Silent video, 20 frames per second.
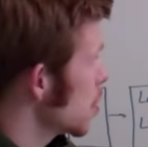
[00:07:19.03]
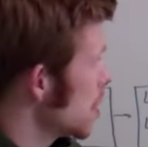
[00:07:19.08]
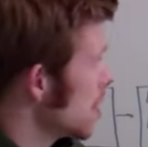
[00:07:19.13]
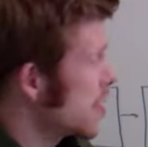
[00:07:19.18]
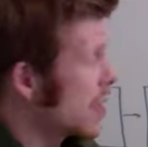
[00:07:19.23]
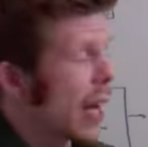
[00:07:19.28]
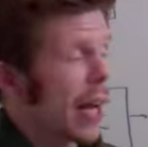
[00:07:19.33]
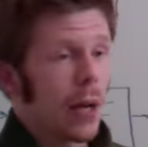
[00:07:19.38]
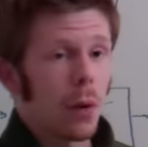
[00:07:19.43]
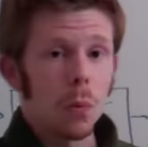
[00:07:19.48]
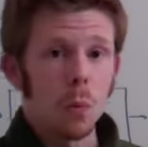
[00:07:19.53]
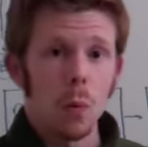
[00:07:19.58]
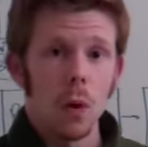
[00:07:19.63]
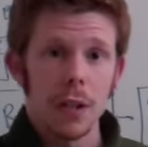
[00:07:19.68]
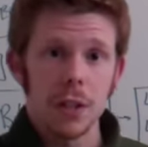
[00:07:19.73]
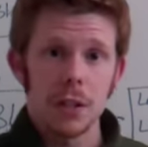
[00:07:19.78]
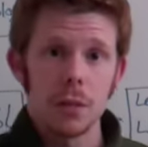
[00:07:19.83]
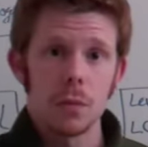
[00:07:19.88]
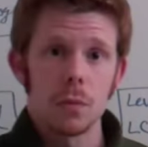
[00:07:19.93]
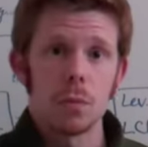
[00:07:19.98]
we say
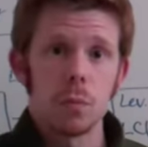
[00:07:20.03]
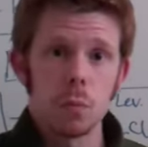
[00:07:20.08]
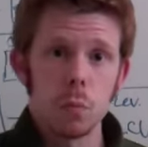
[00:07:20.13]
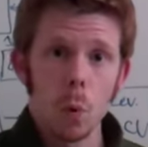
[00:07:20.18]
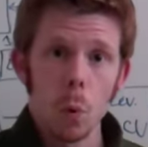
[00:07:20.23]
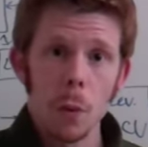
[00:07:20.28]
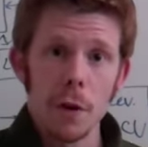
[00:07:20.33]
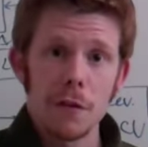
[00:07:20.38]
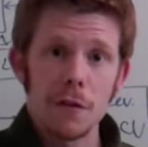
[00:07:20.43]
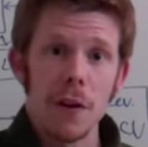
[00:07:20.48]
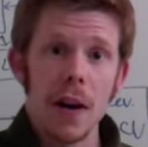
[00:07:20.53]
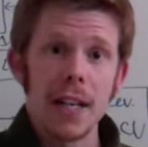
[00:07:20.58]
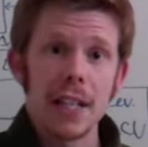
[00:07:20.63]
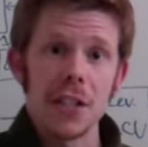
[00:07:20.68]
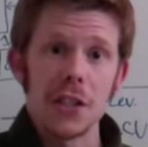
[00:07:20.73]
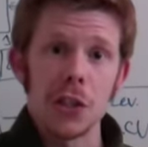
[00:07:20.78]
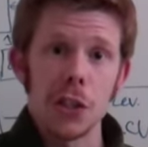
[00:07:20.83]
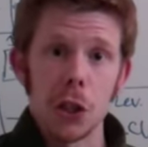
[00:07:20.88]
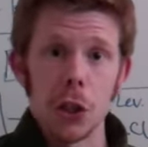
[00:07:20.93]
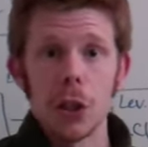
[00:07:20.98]
what we find
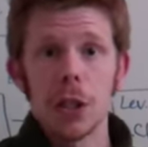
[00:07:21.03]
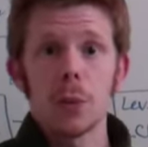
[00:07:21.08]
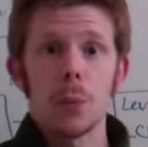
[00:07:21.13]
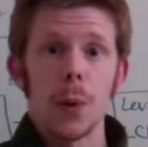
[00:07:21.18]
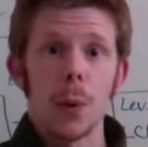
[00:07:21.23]
is good.